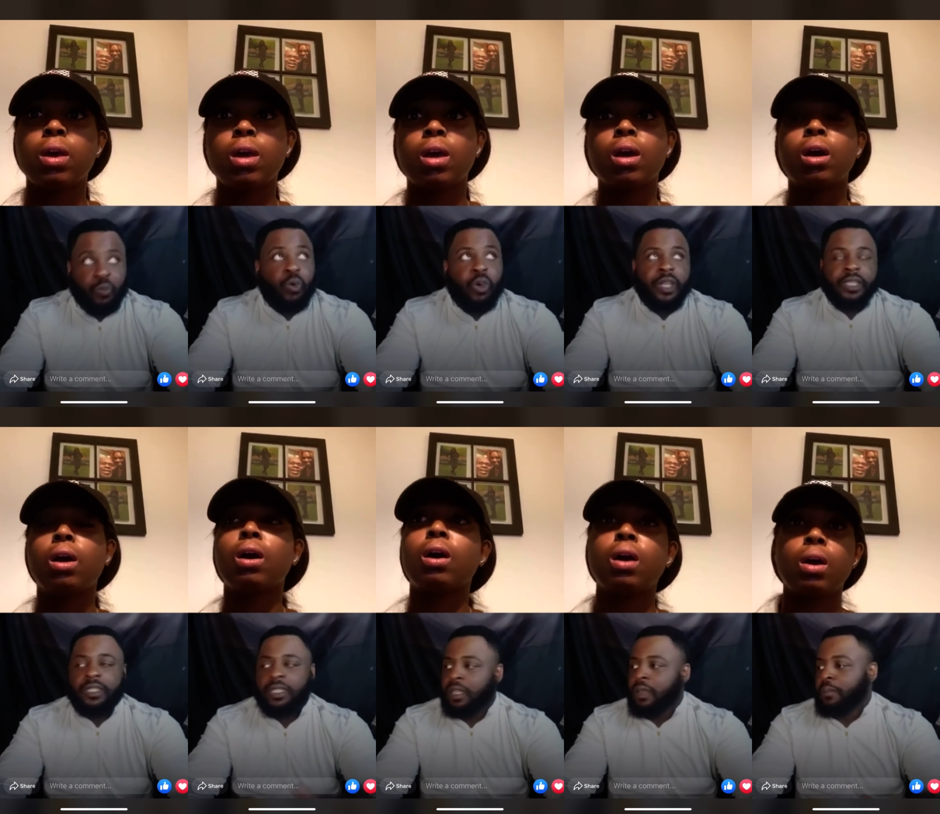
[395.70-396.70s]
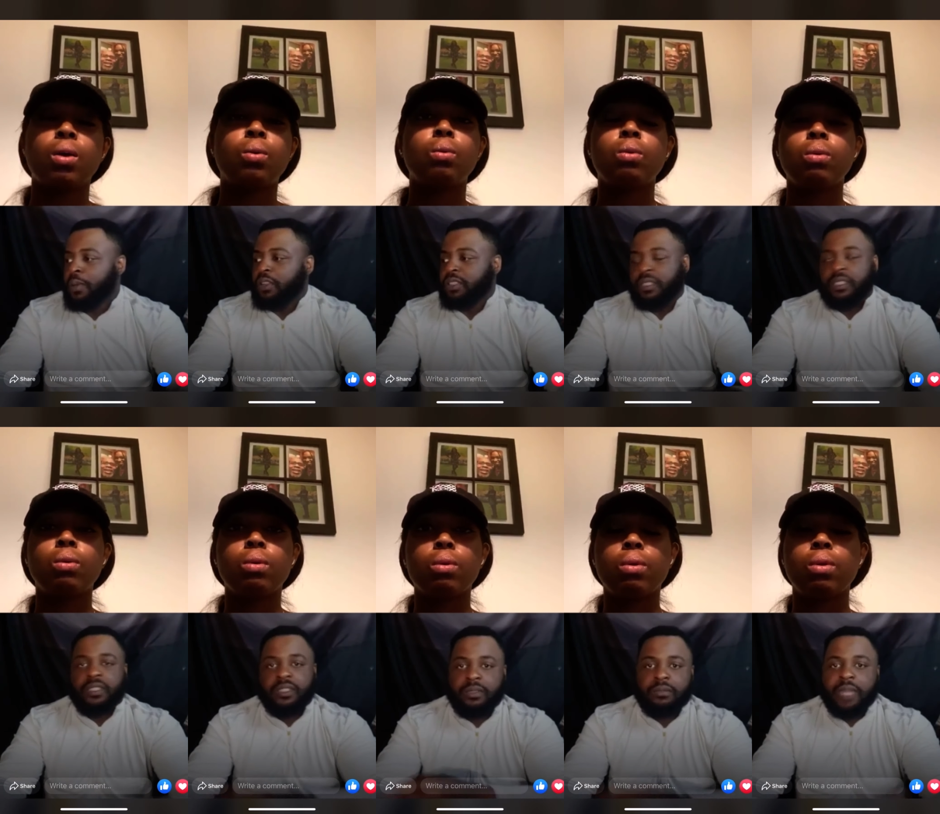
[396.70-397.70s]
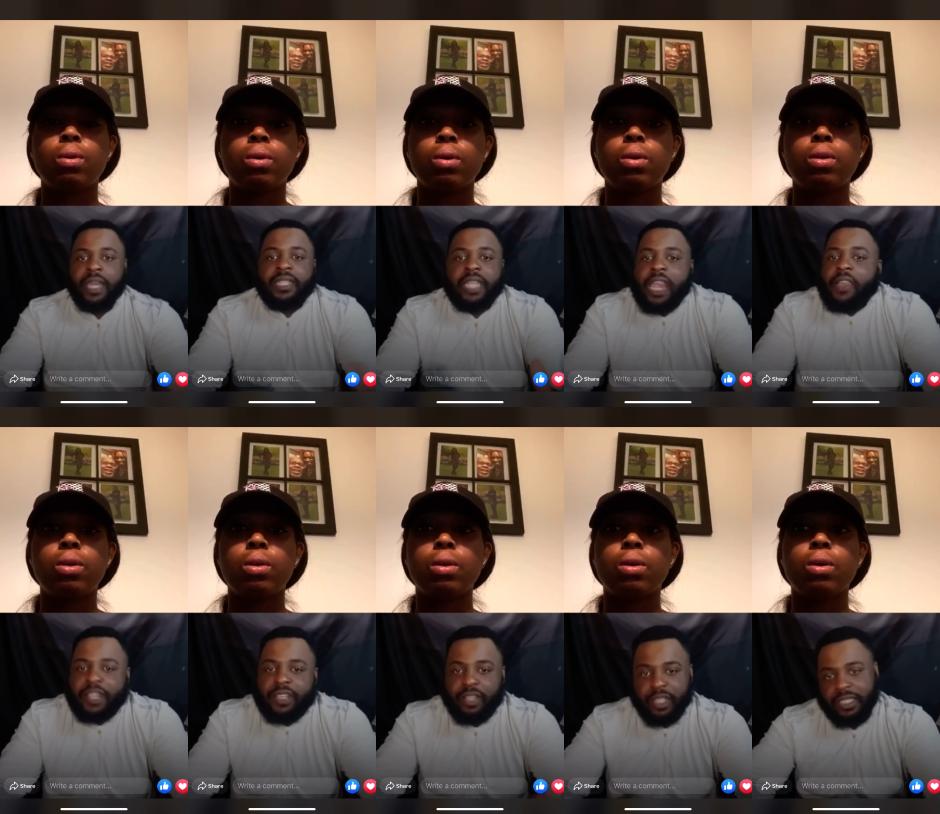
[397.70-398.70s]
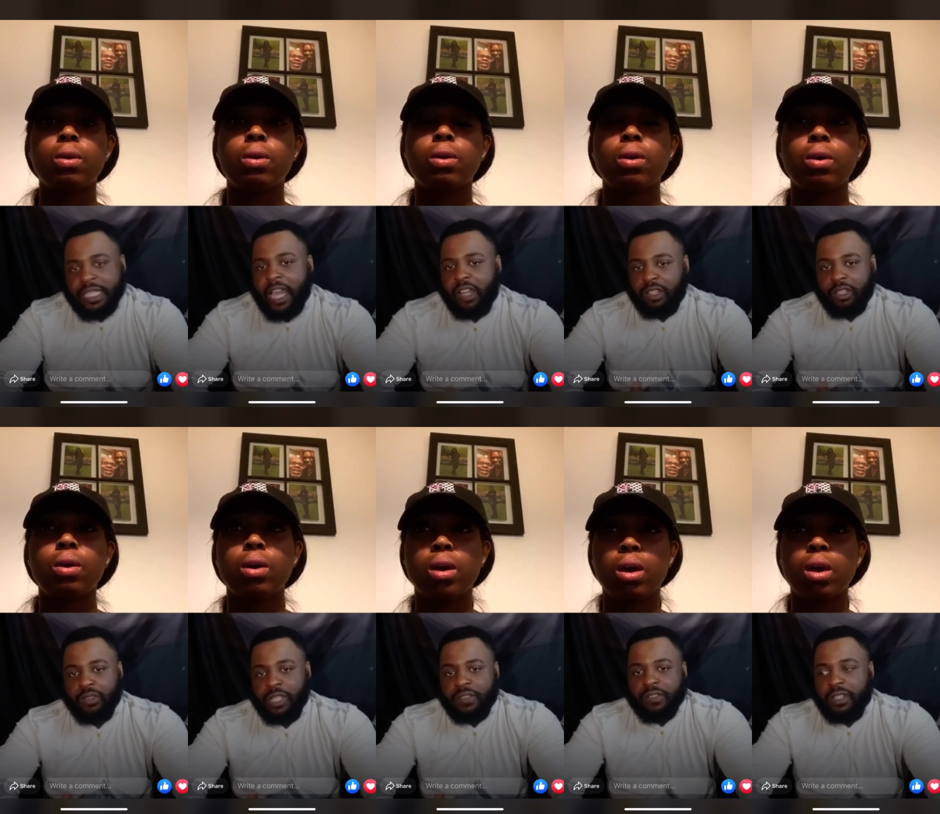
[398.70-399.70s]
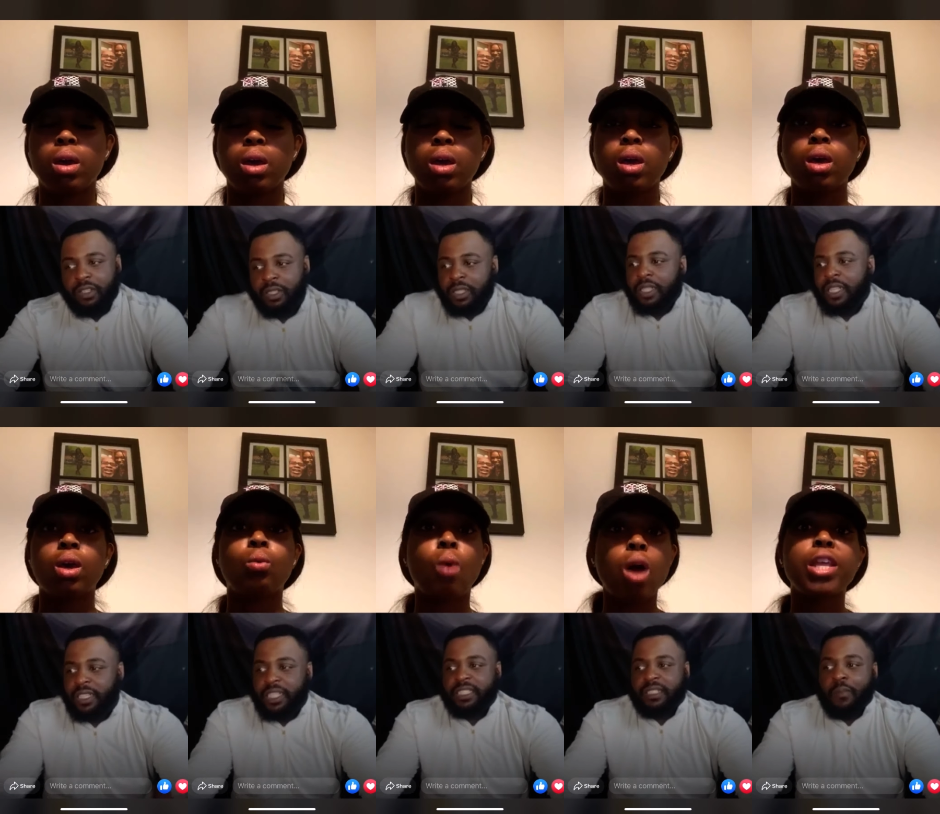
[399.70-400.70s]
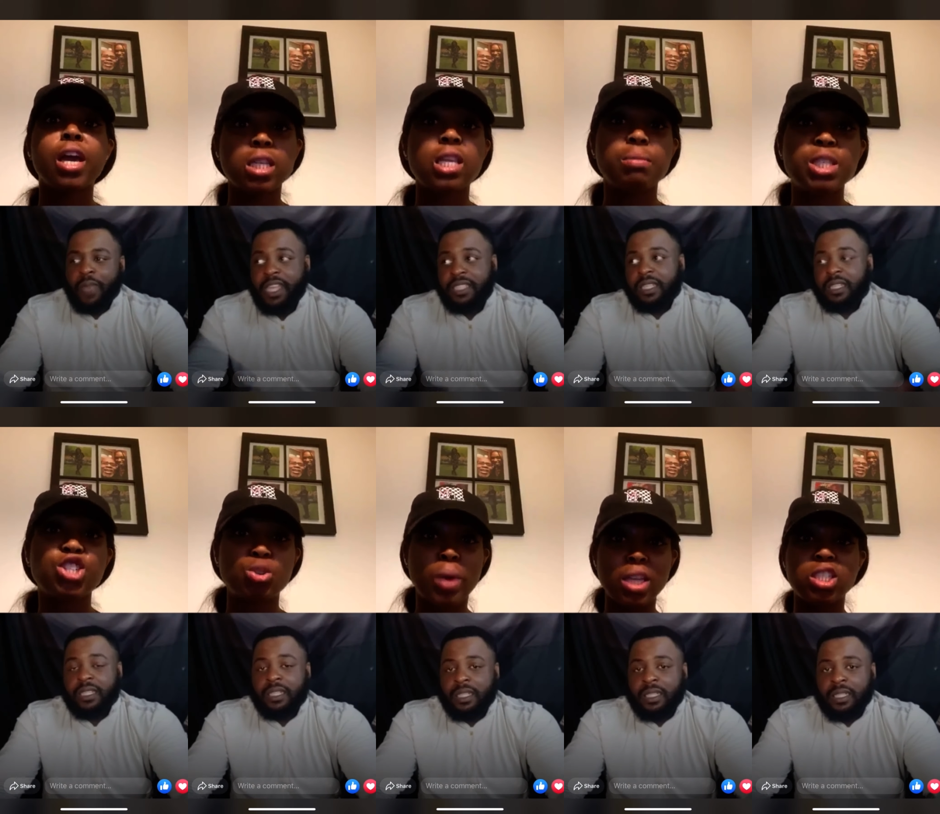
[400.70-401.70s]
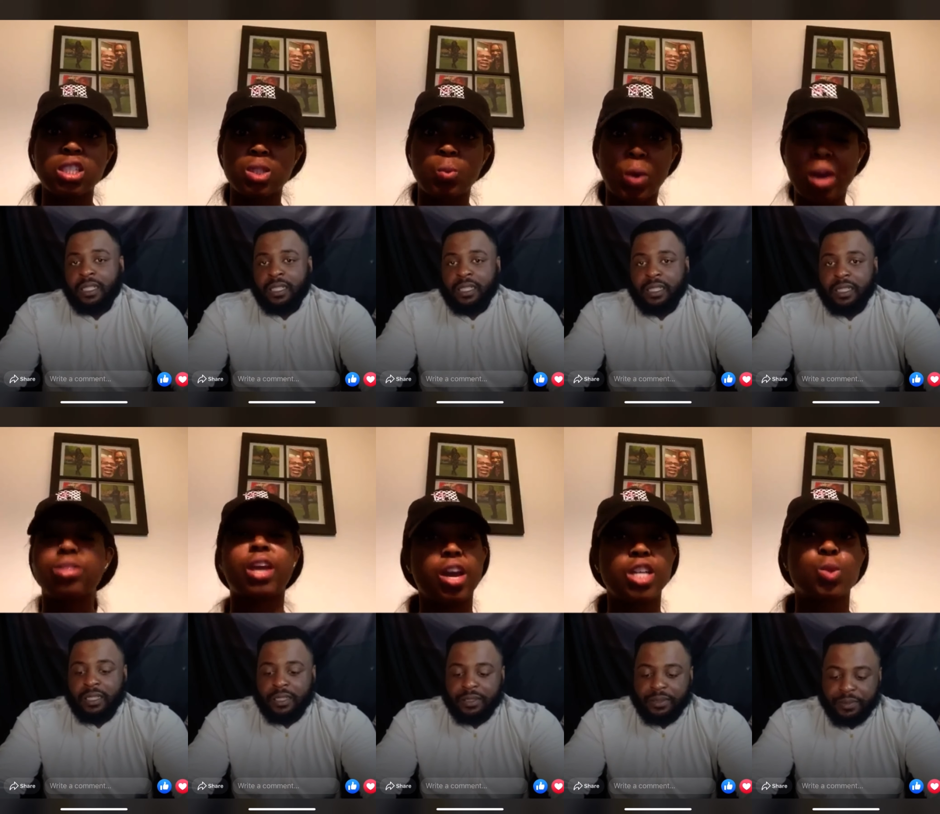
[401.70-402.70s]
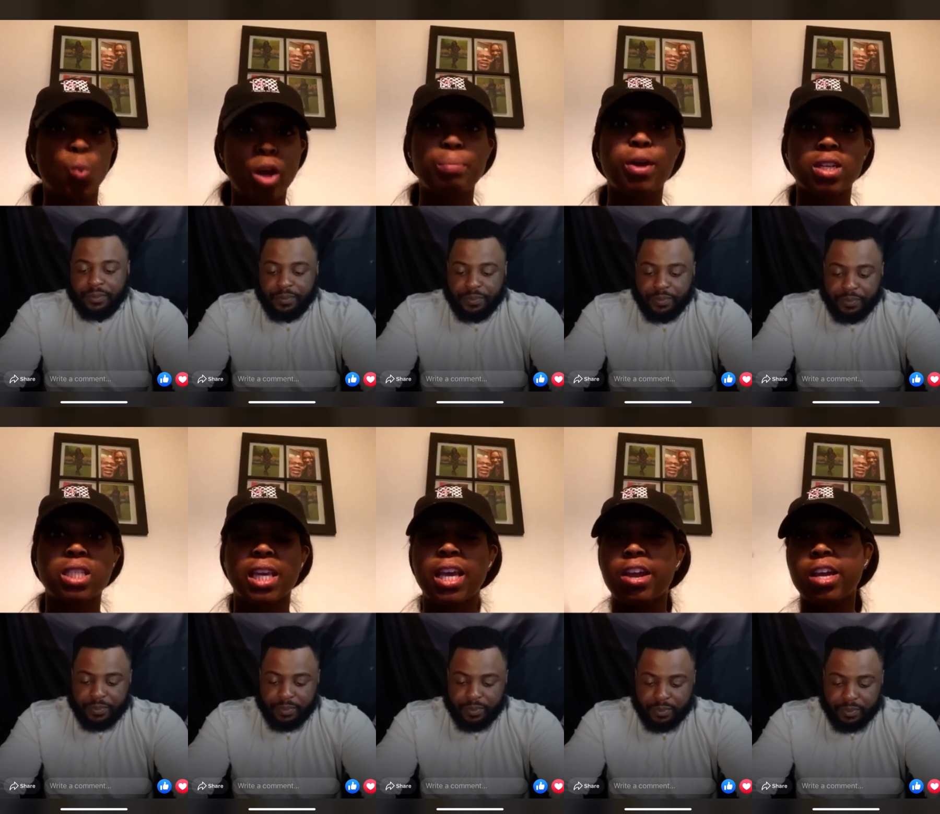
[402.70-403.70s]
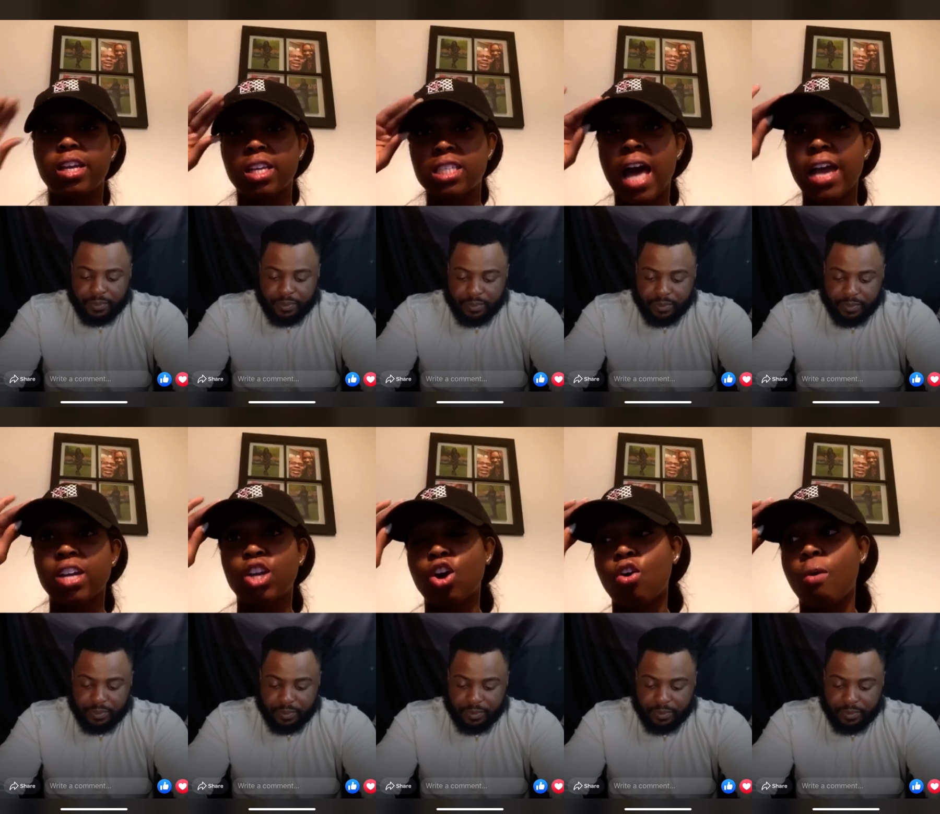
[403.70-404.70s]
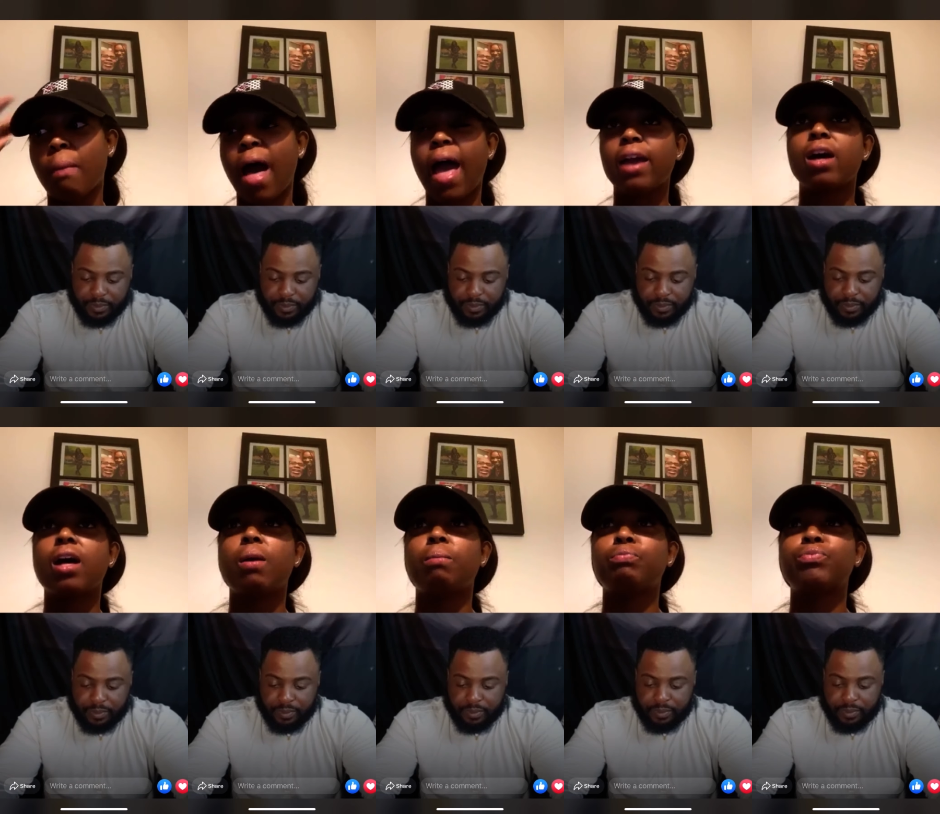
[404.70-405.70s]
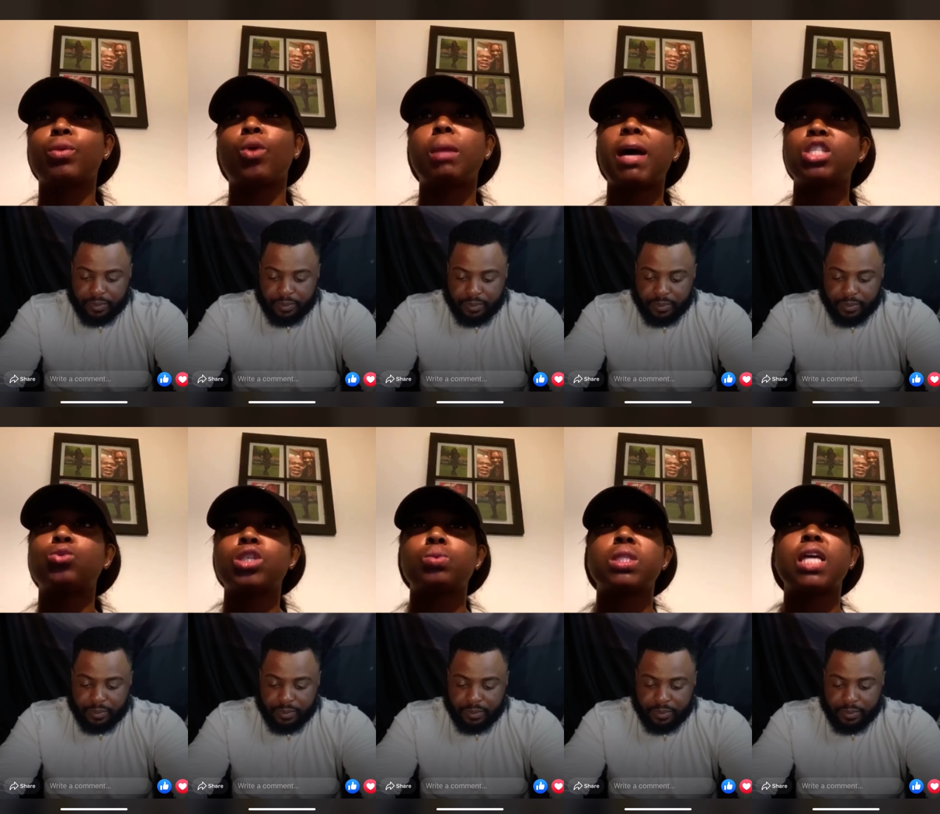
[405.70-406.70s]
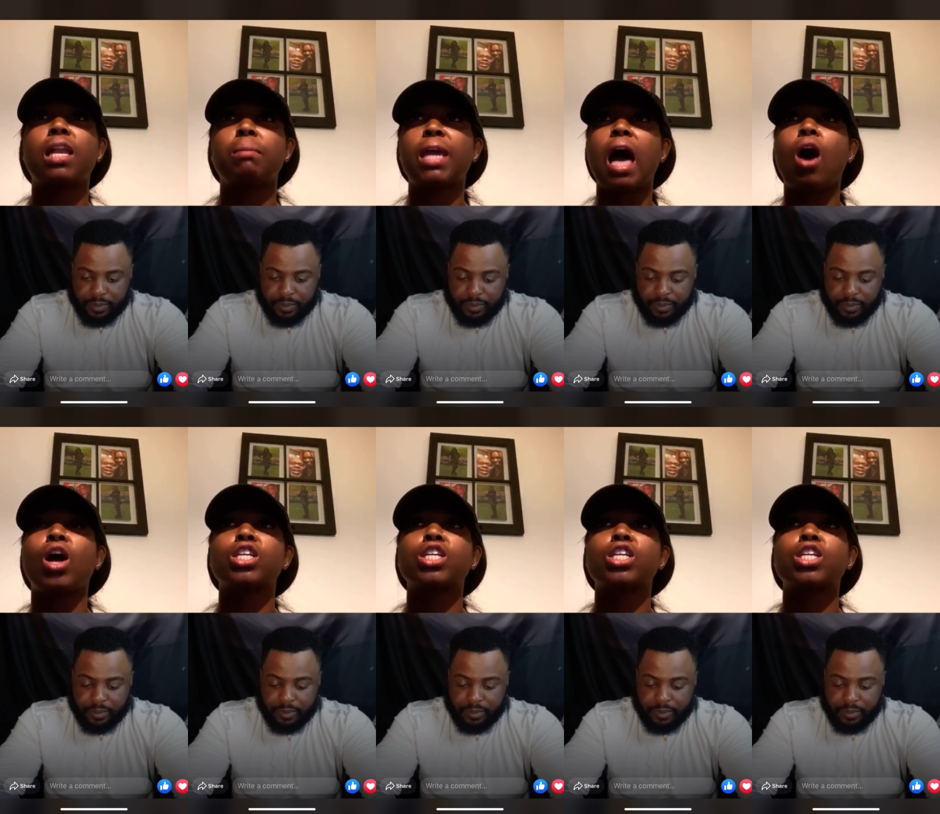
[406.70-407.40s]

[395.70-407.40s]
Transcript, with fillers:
Speaker 1: one person like carrying the entire load, even though he's well, the
Speaker 2: situations we're there is one person carrying the entire load. My um one of my students was telling me how